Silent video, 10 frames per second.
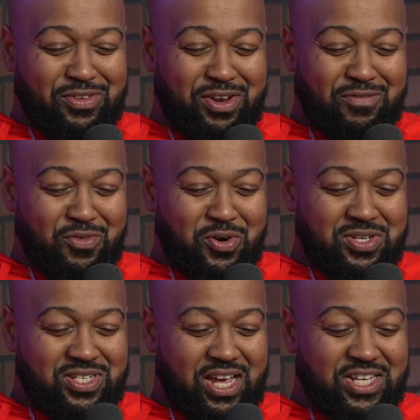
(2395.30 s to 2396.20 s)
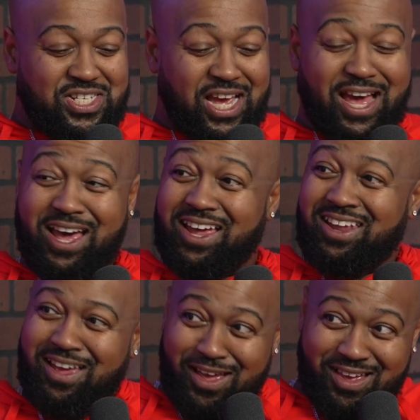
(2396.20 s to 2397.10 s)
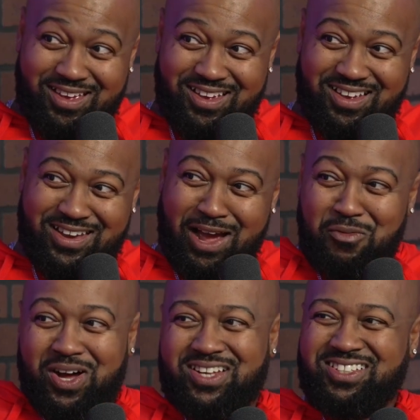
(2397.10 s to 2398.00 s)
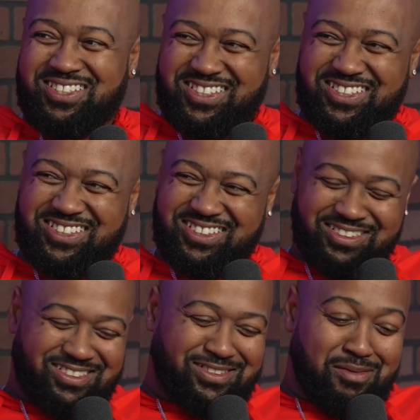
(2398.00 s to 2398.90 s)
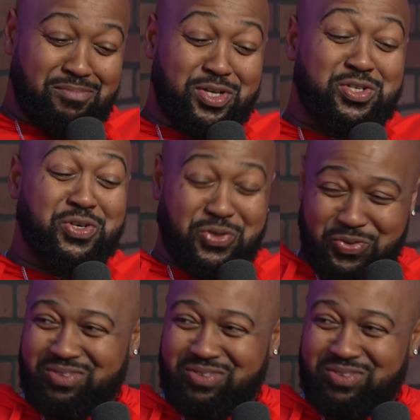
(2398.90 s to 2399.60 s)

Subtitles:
their divorce, and she had not one, but two